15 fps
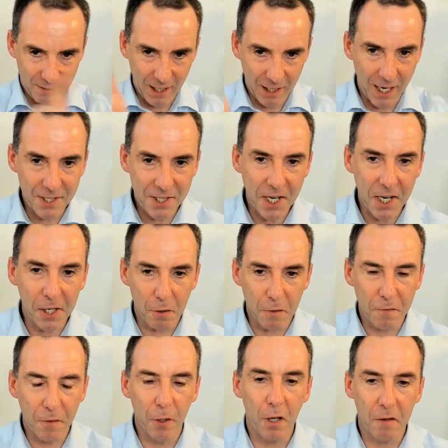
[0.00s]
container
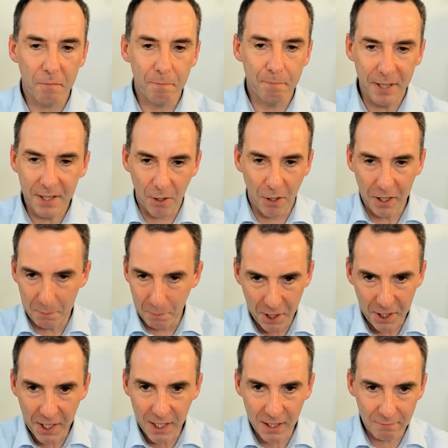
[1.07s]
full of Bitcoin
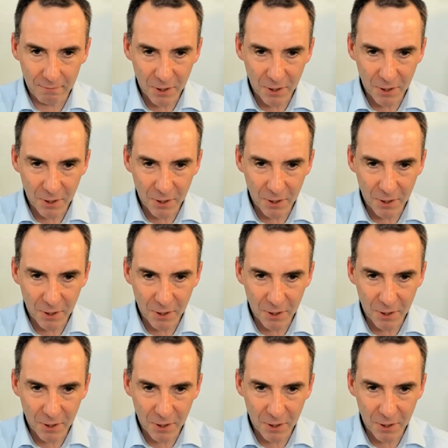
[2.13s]
mining.